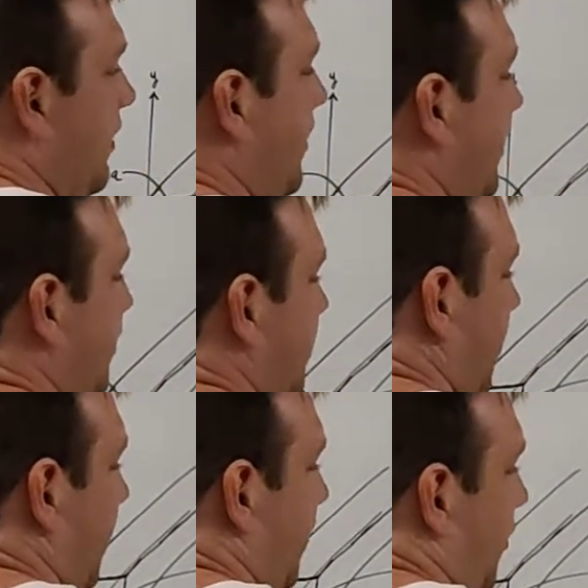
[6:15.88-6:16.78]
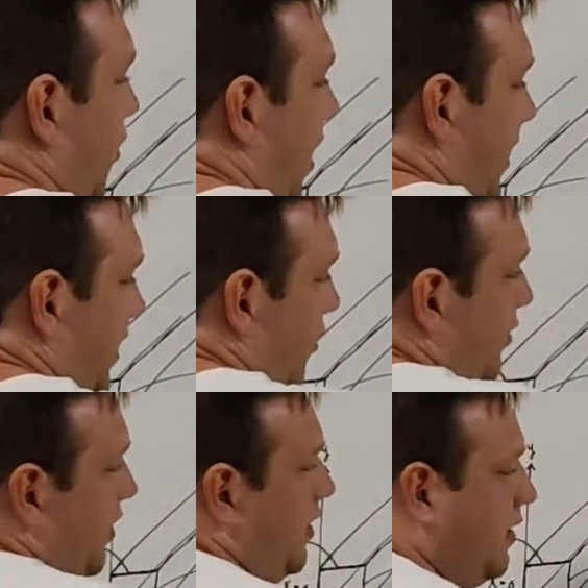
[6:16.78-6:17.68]
then you solve the y
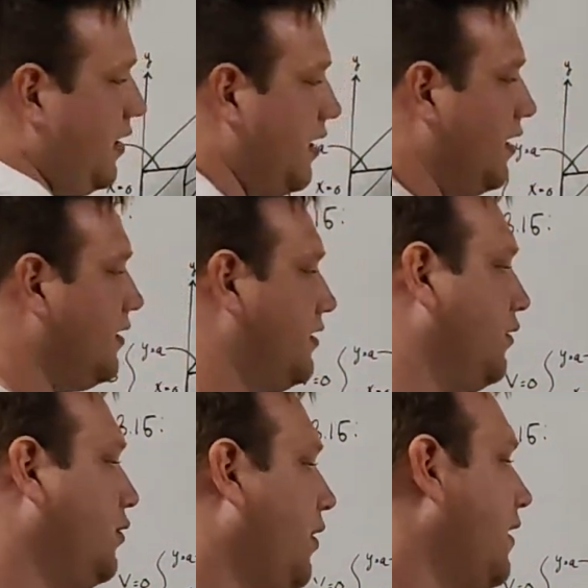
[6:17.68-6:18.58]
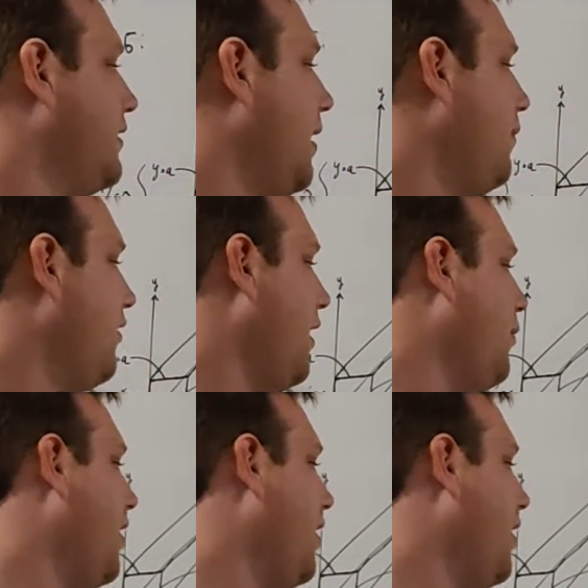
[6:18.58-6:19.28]
ODE. So doing the same thing, we